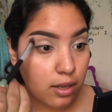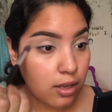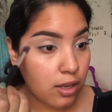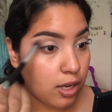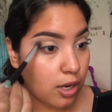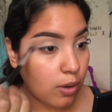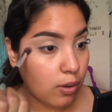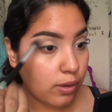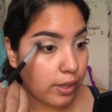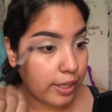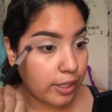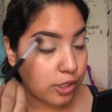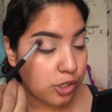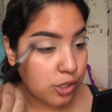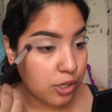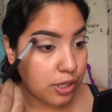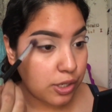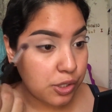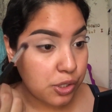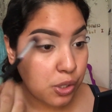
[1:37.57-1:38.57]
you know, like a
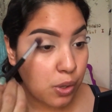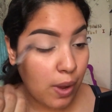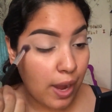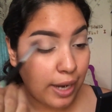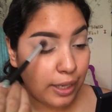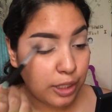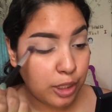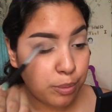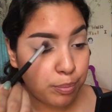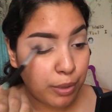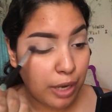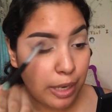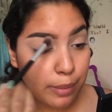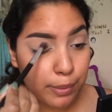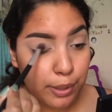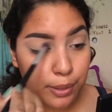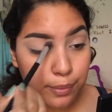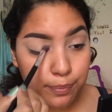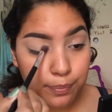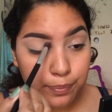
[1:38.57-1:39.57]
traditional eyelid
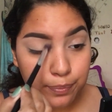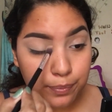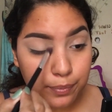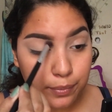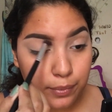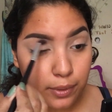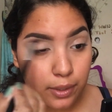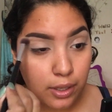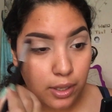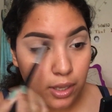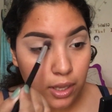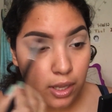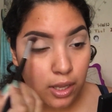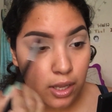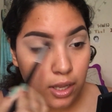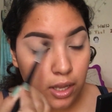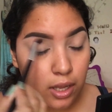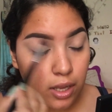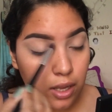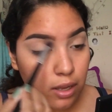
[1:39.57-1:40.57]
primer.
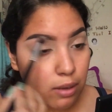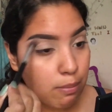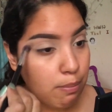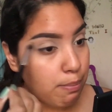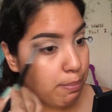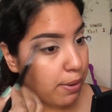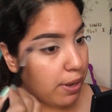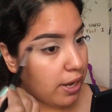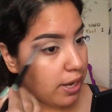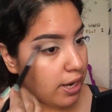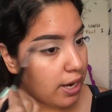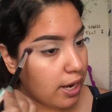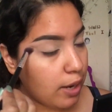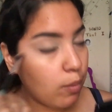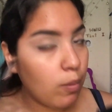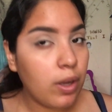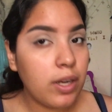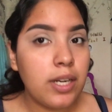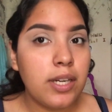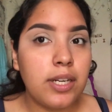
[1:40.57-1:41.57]
But I
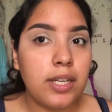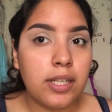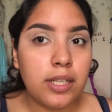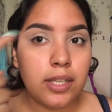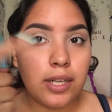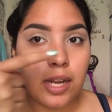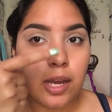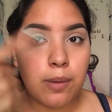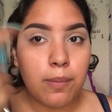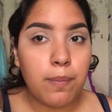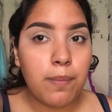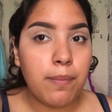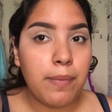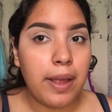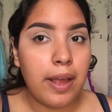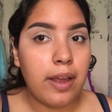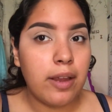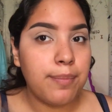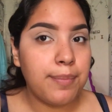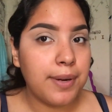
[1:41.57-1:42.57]
wanted to clean up
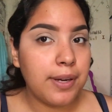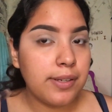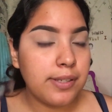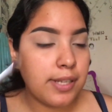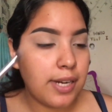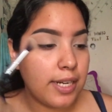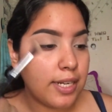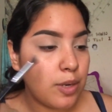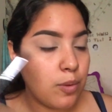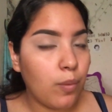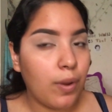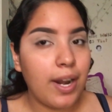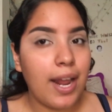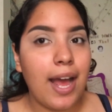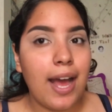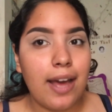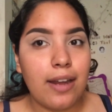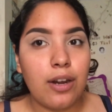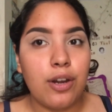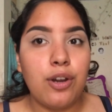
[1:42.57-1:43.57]
my eyebrows and I didn't want
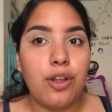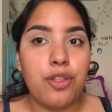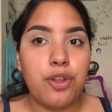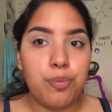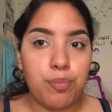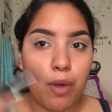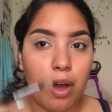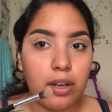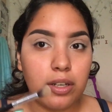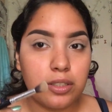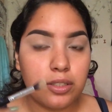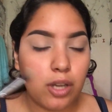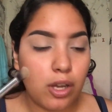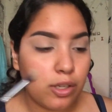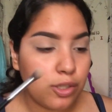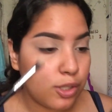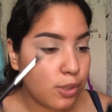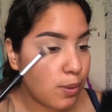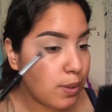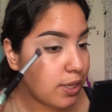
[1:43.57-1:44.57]
to add another product
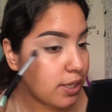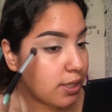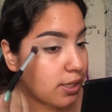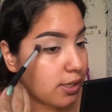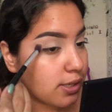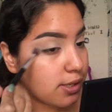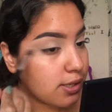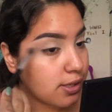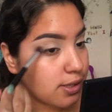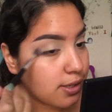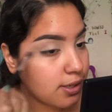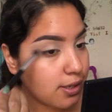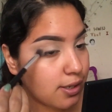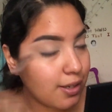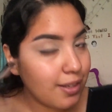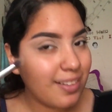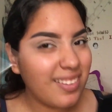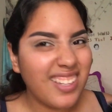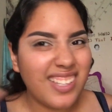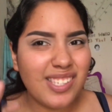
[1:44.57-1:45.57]
onto it because
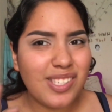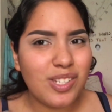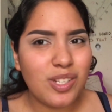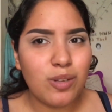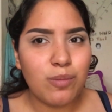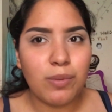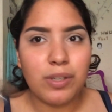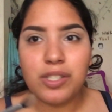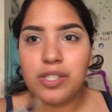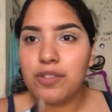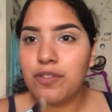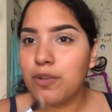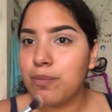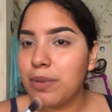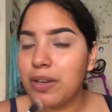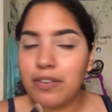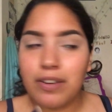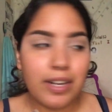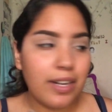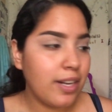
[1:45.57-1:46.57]
it's too much for
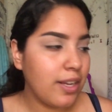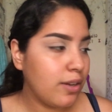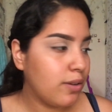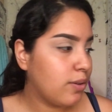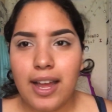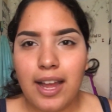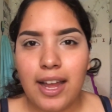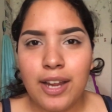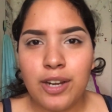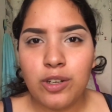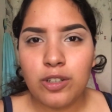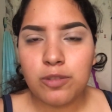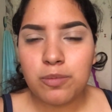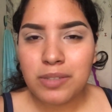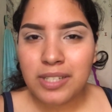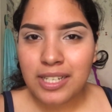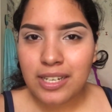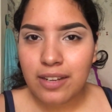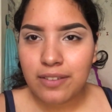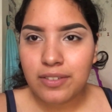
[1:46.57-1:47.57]
me right now. I
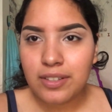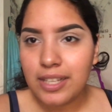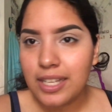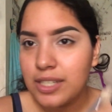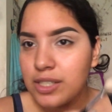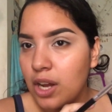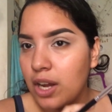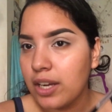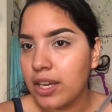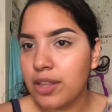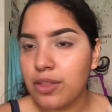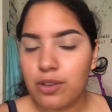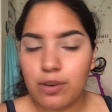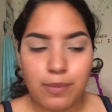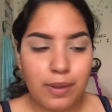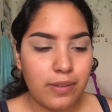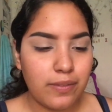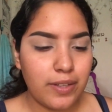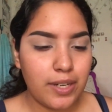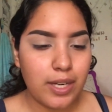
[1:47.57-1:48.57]
normally never like talking through
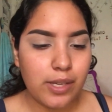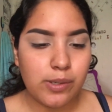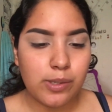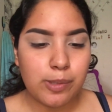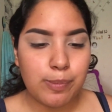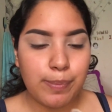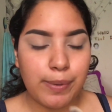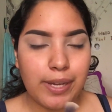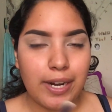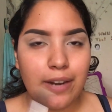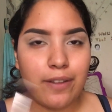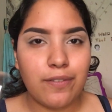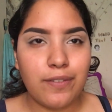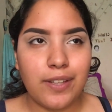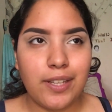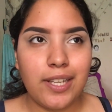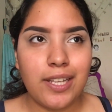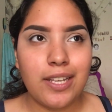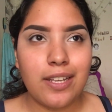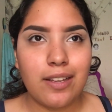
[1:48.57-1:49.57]
my videos, but I
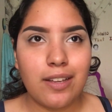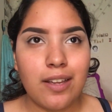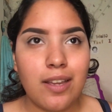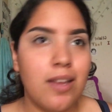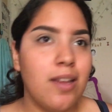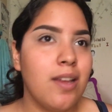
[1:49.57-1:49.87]
feel like